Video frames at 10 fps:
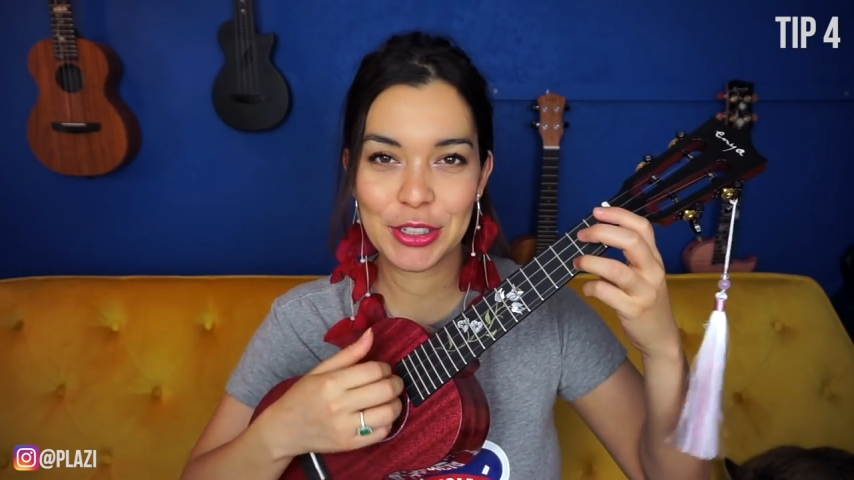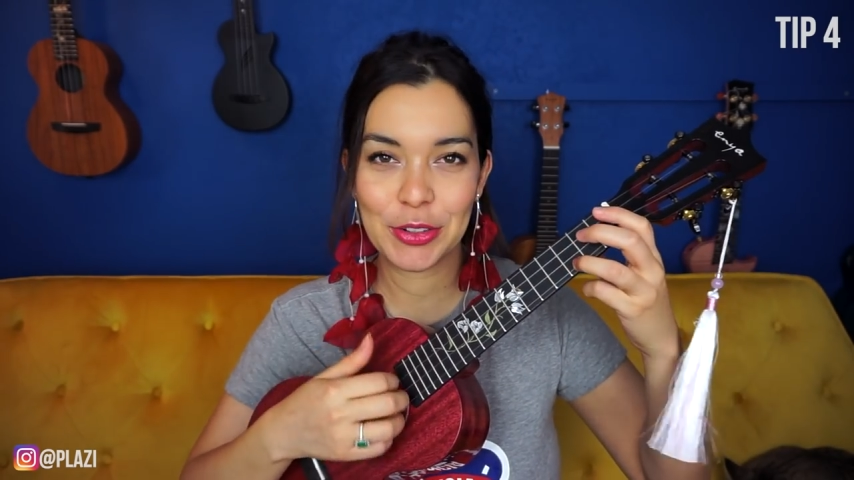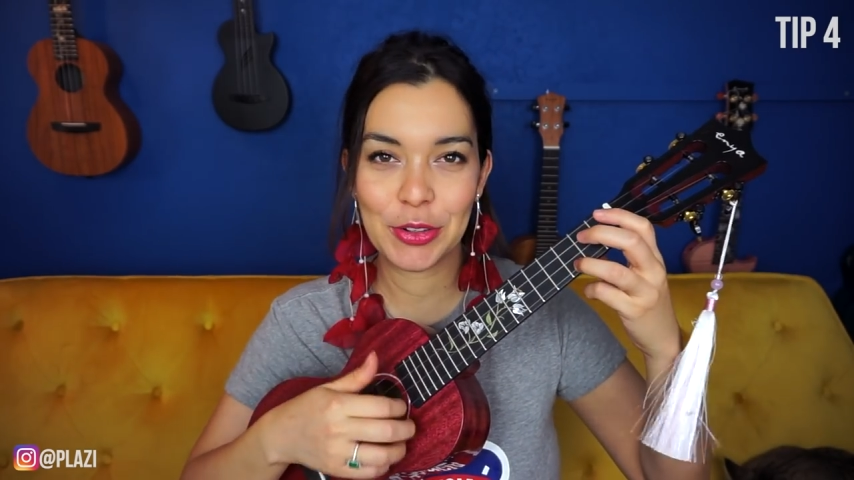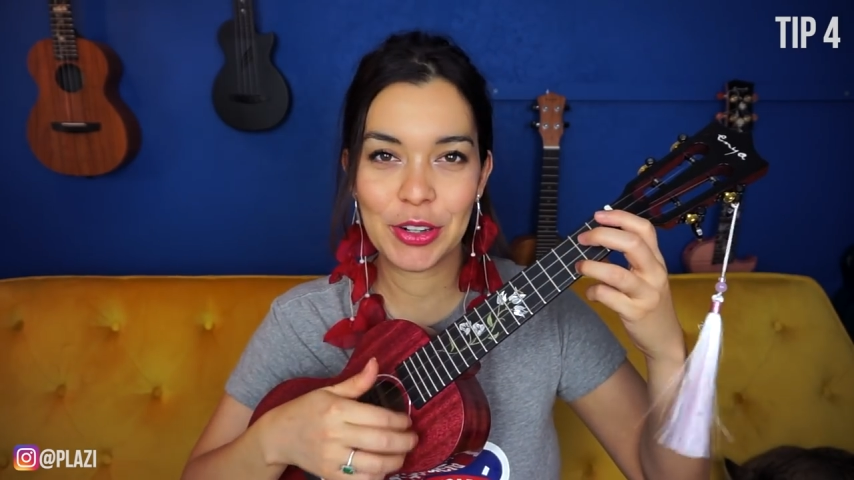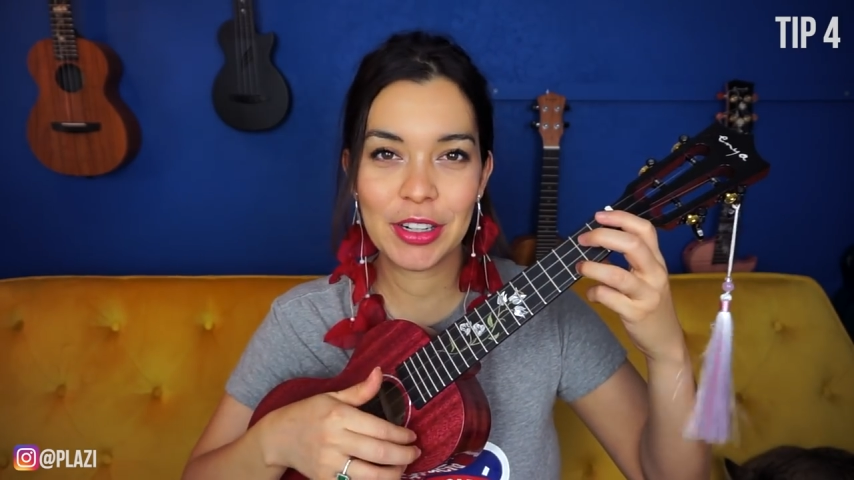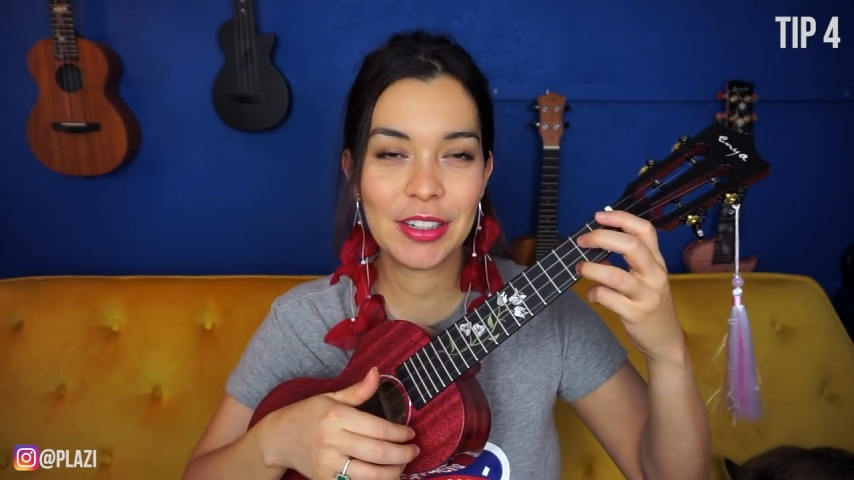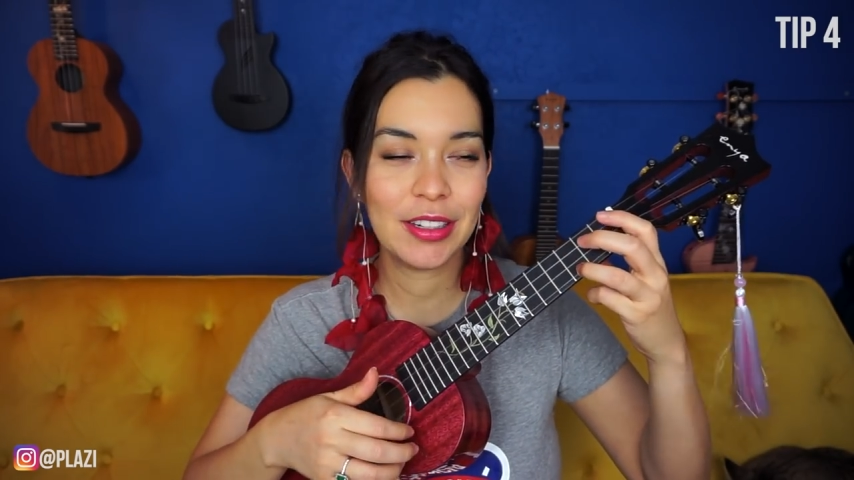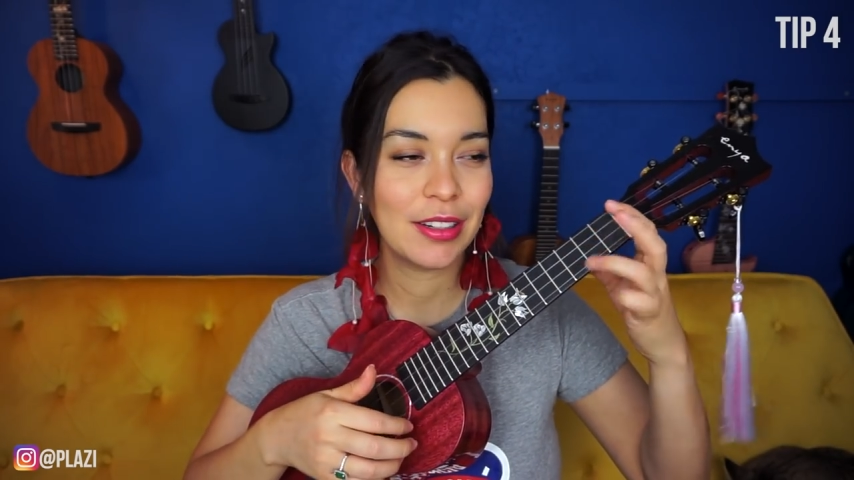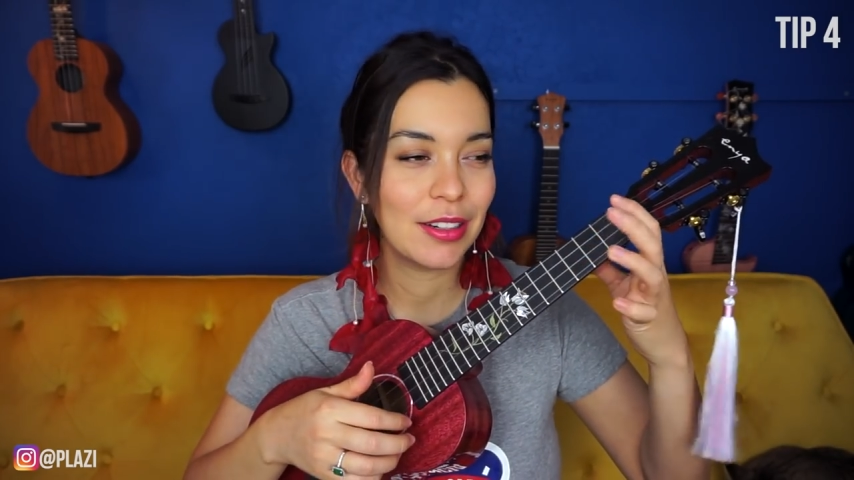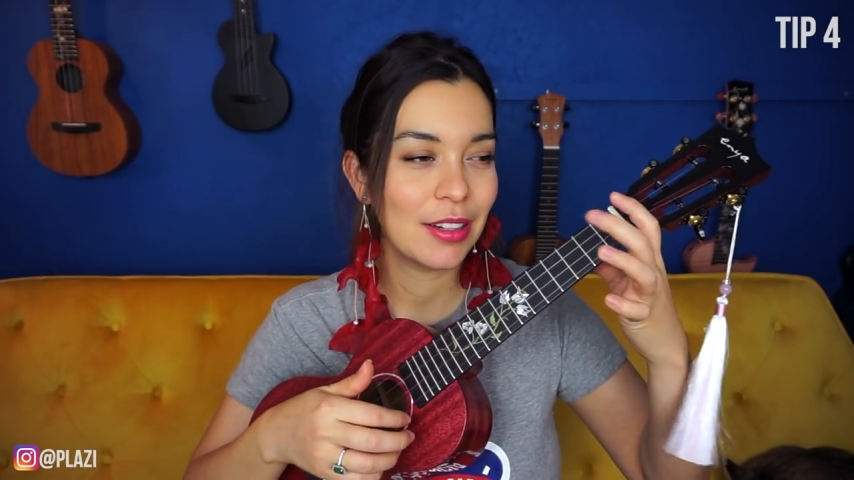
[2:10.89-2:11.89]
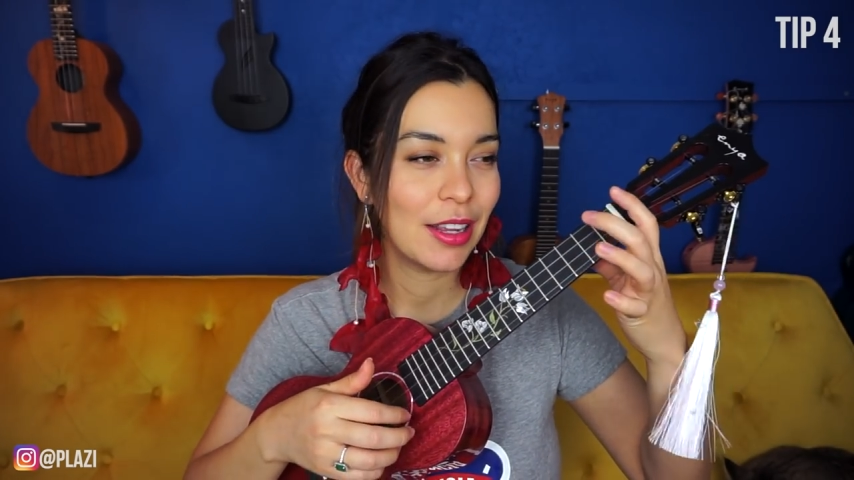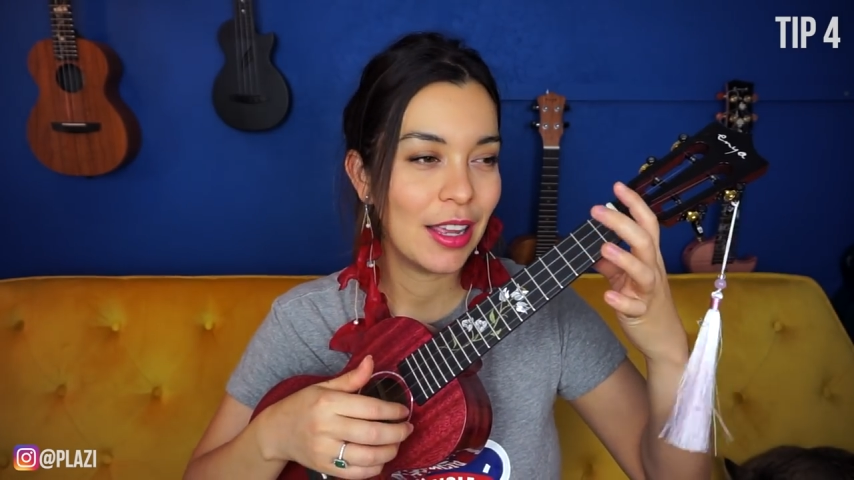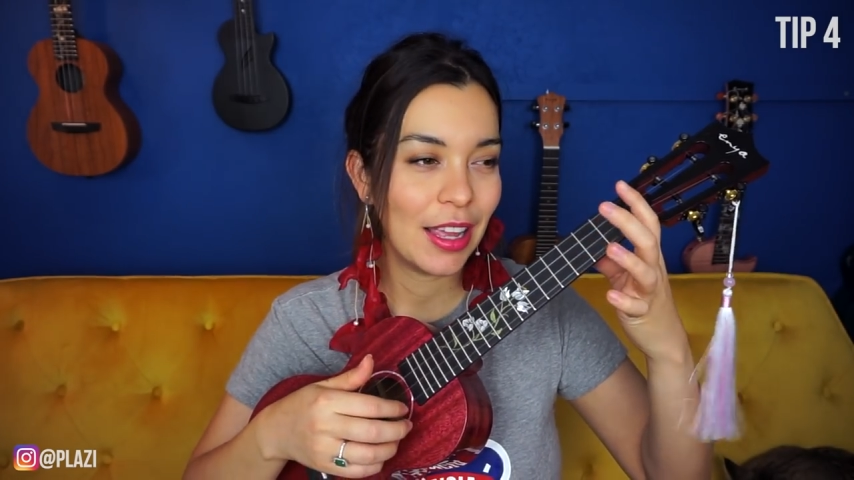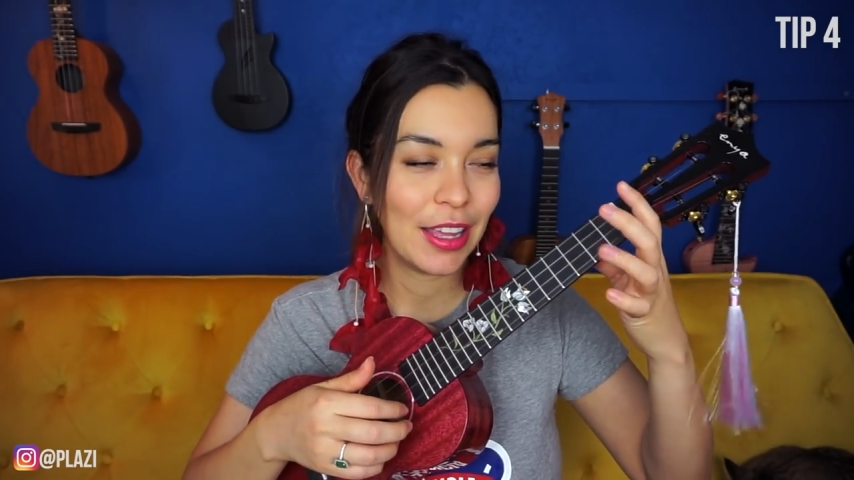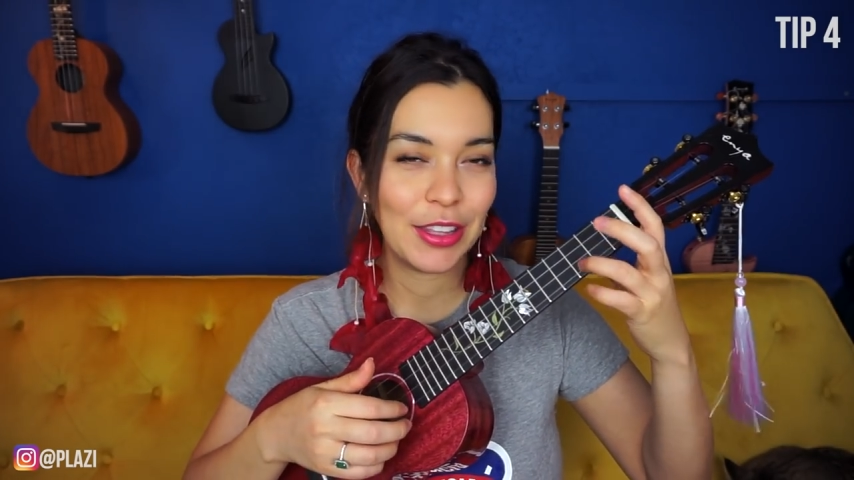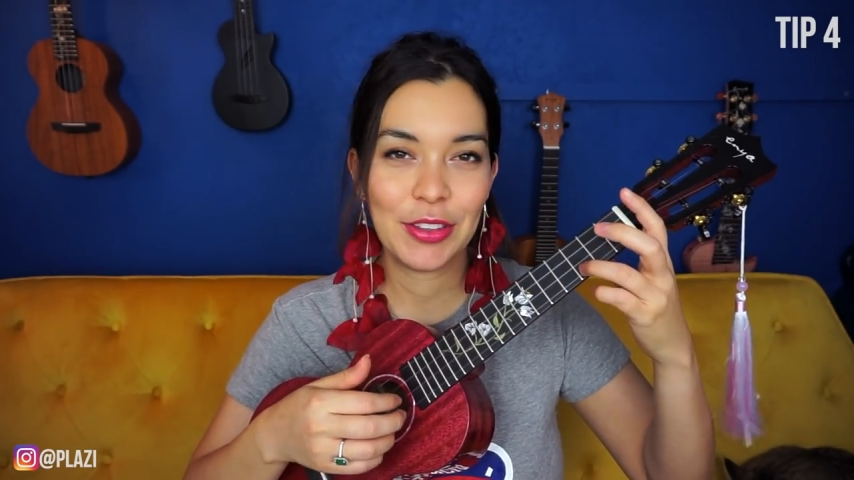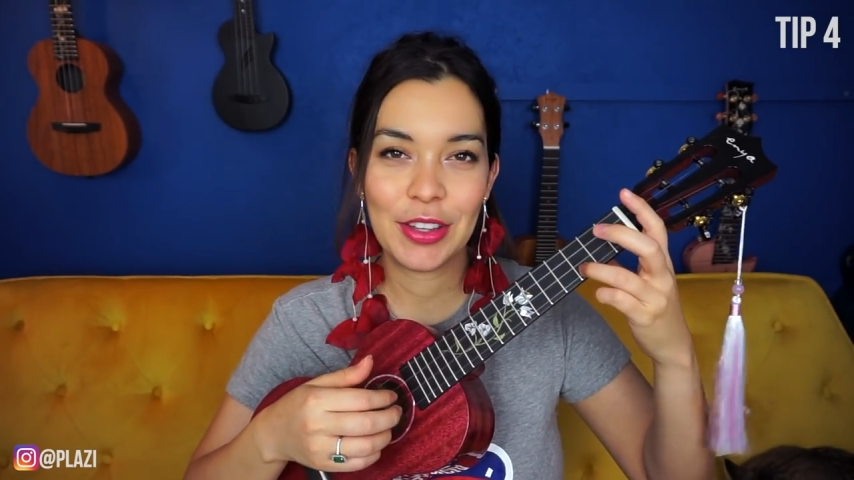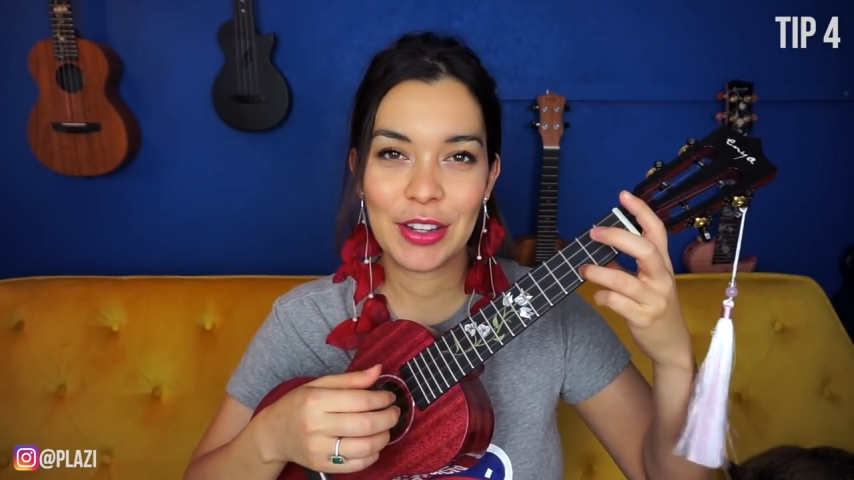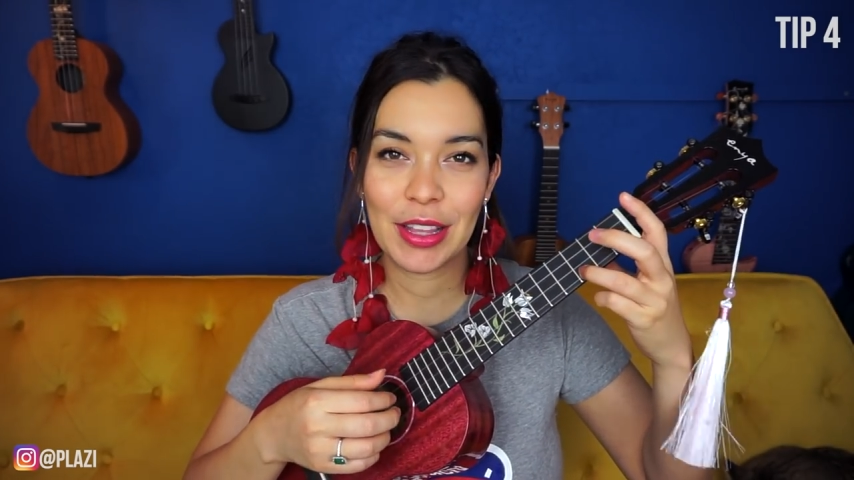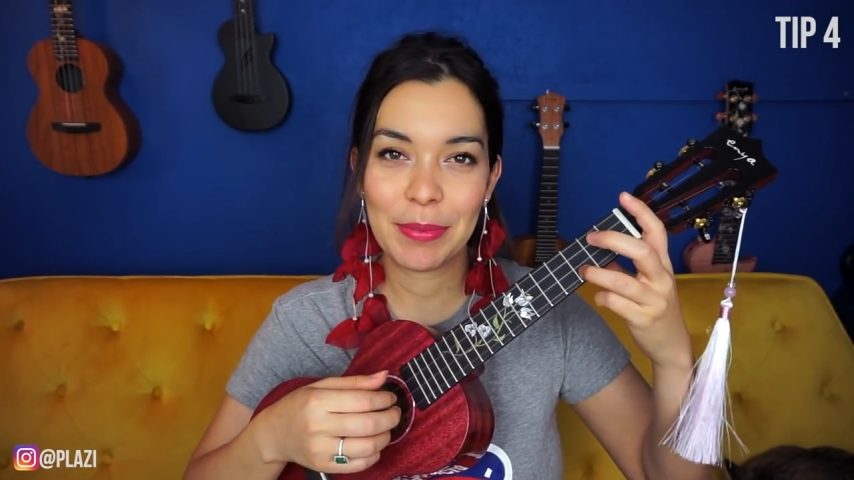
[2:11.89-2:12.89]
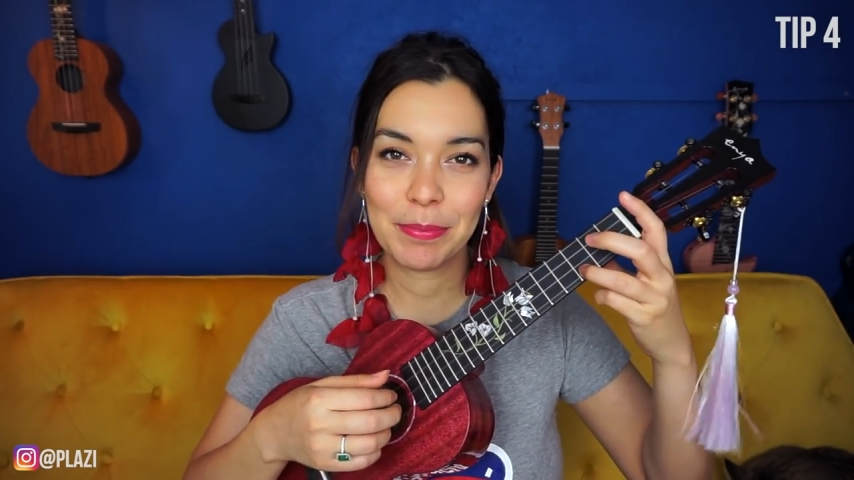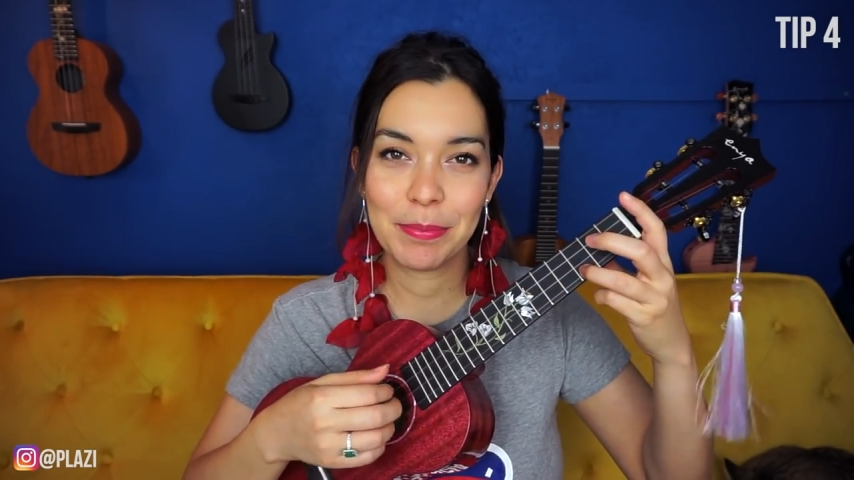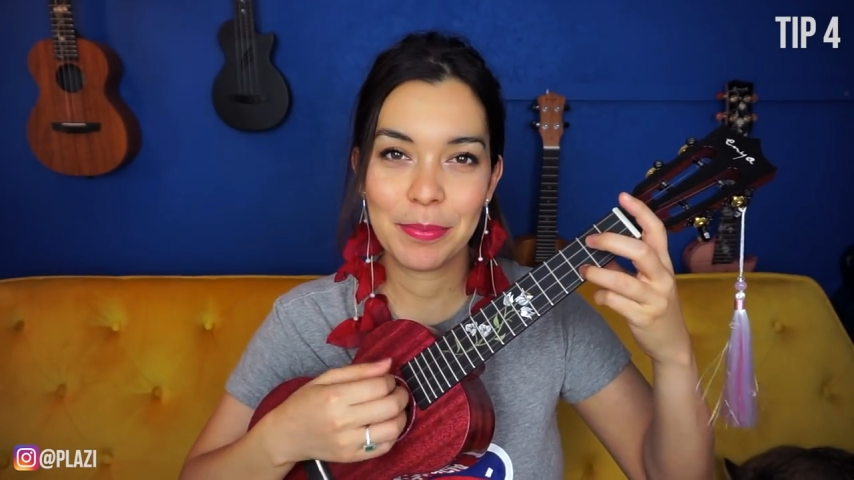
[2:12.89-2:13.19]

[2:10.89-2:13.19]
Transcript: chord, you hear that